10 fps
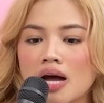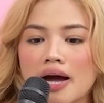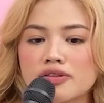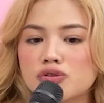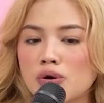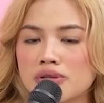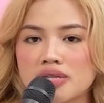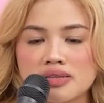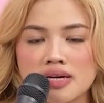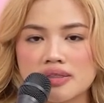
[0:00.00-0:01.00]
I don't
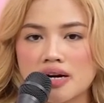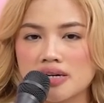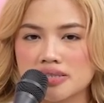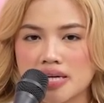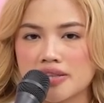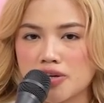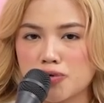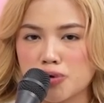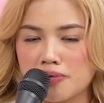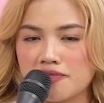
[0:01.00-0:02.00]
think that there is any
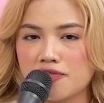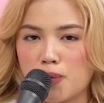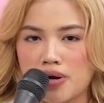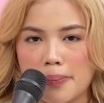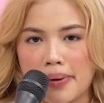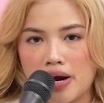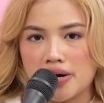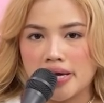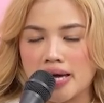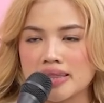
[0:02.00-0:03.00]
room for
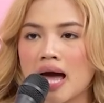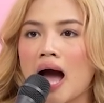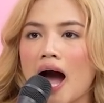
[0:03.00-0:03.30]
repairing it.